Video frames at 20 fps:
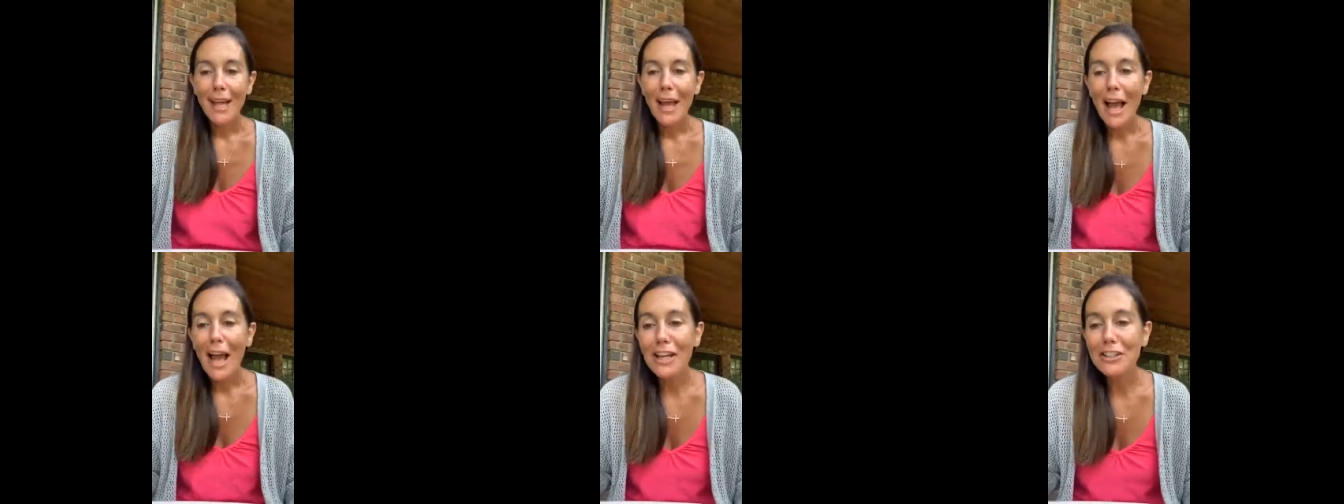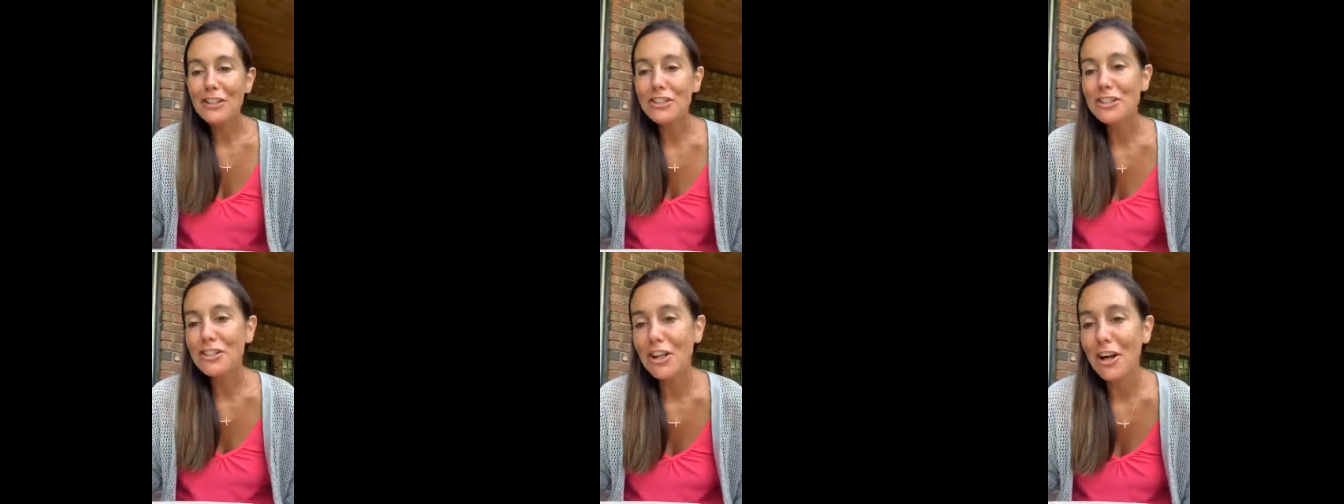I
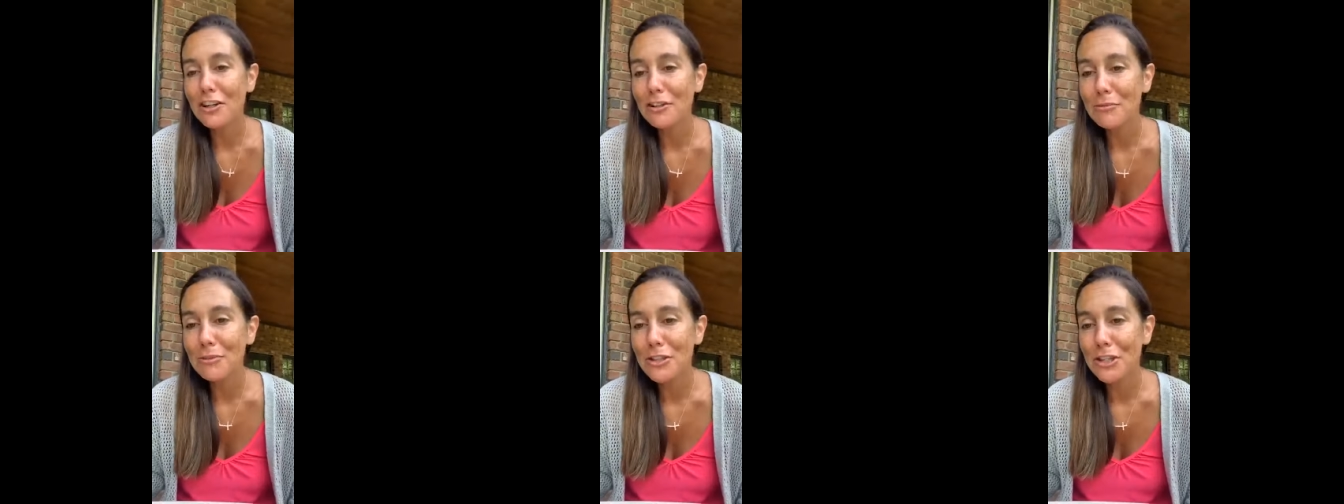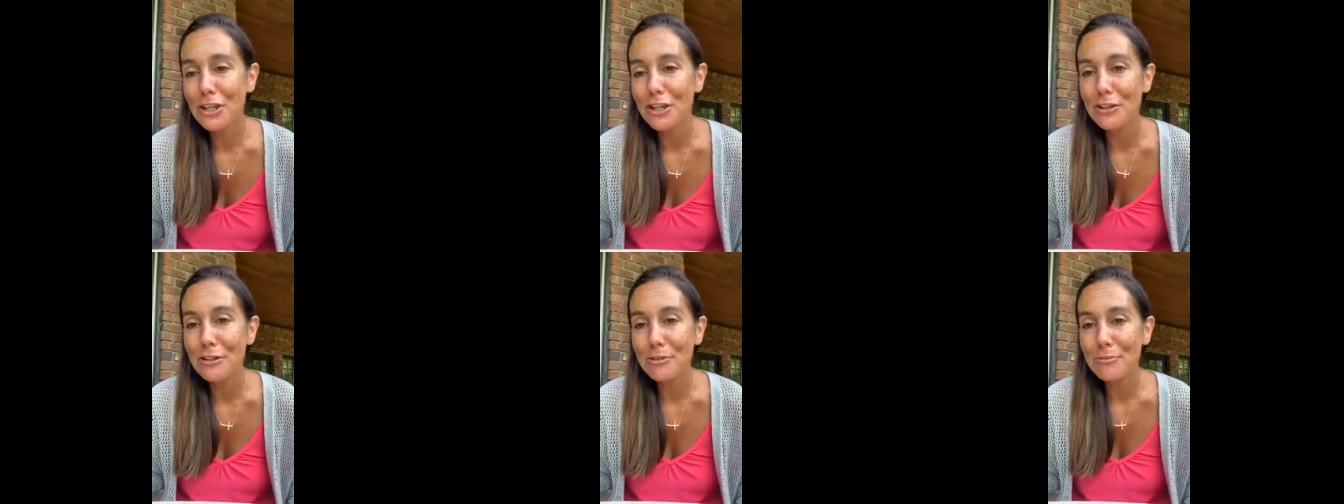just thought it was
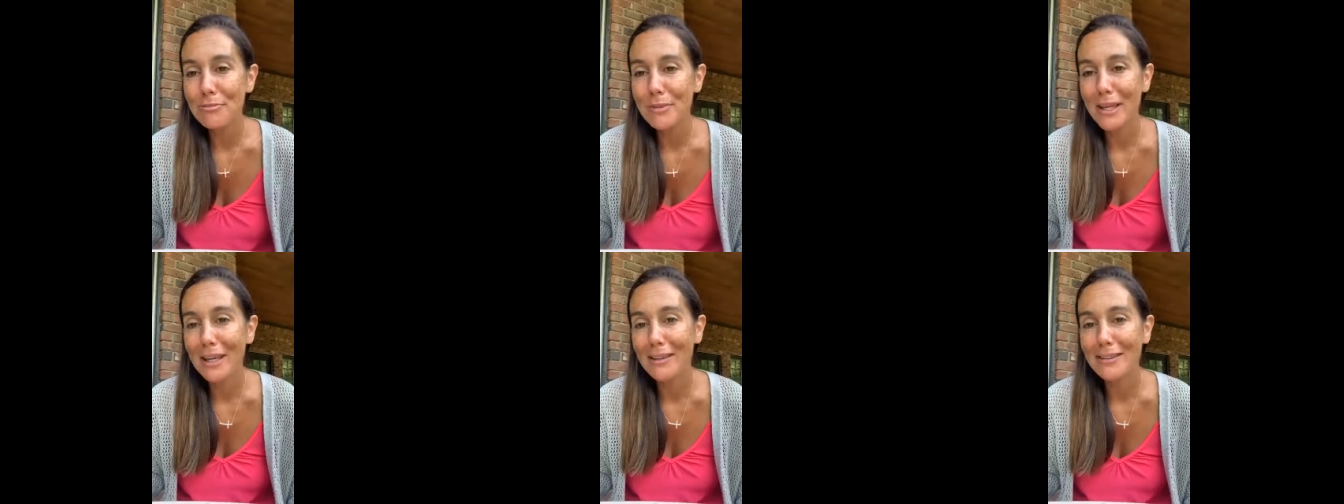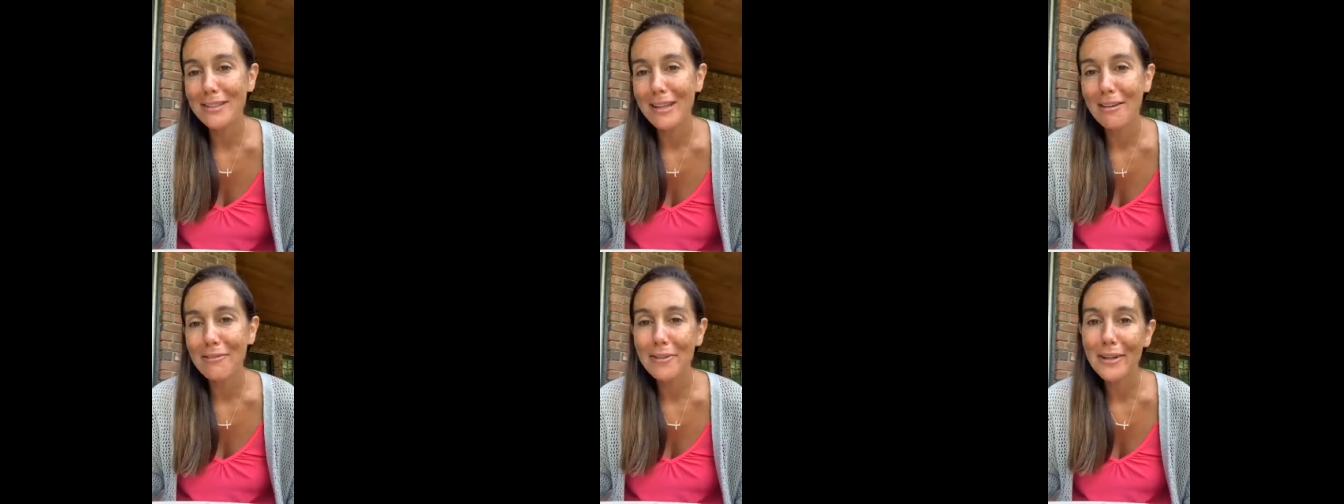cute
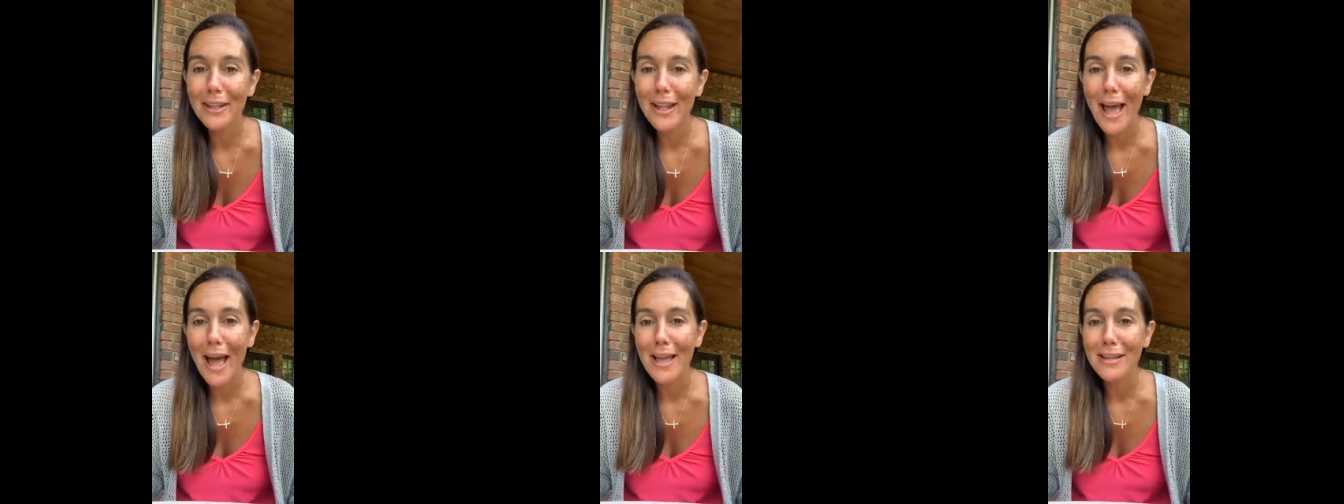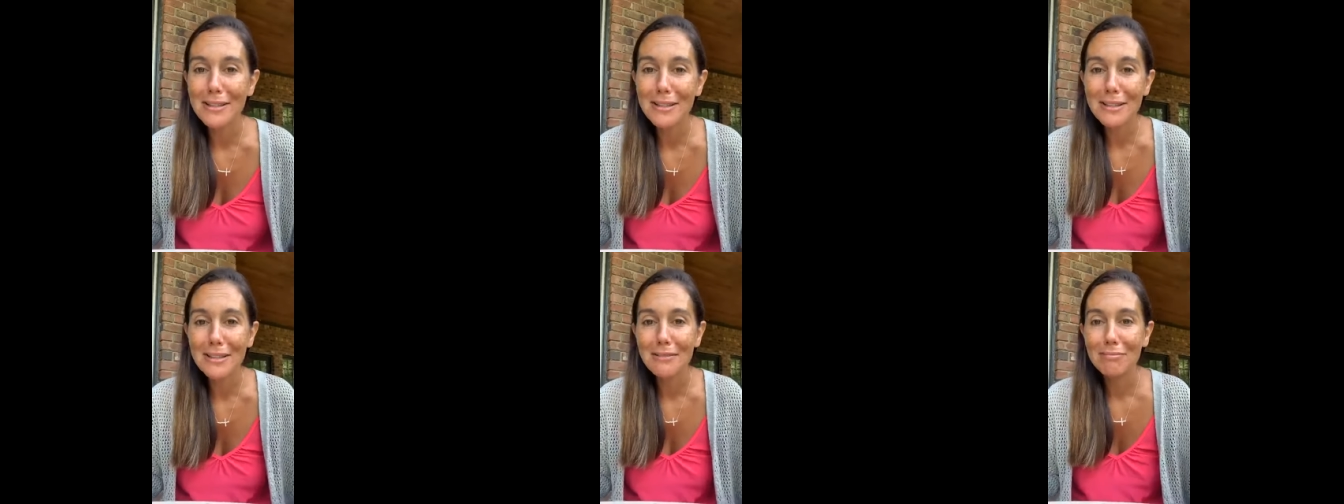because I
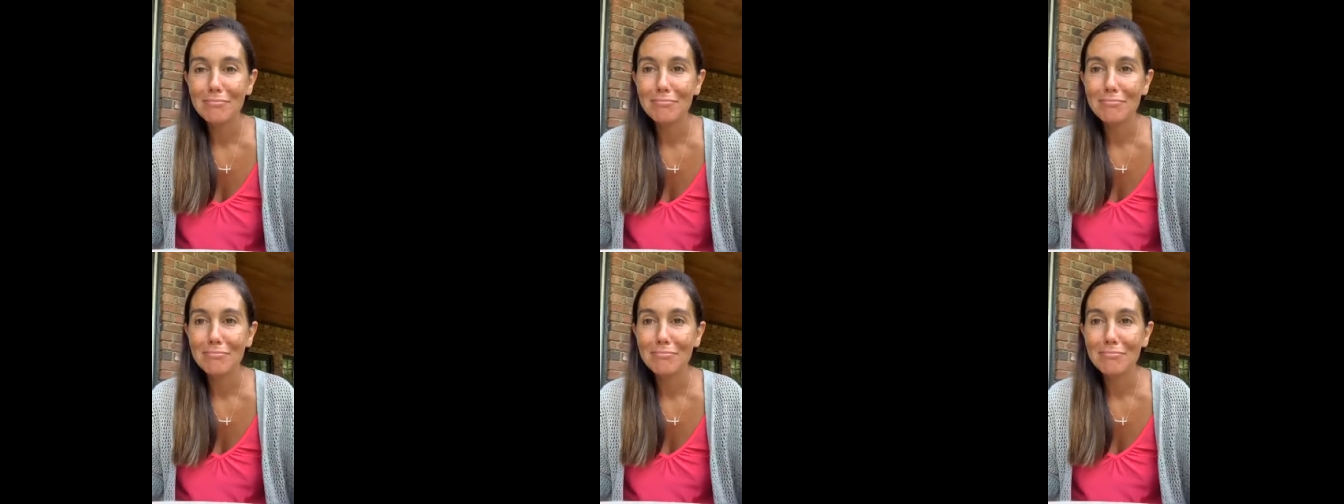realized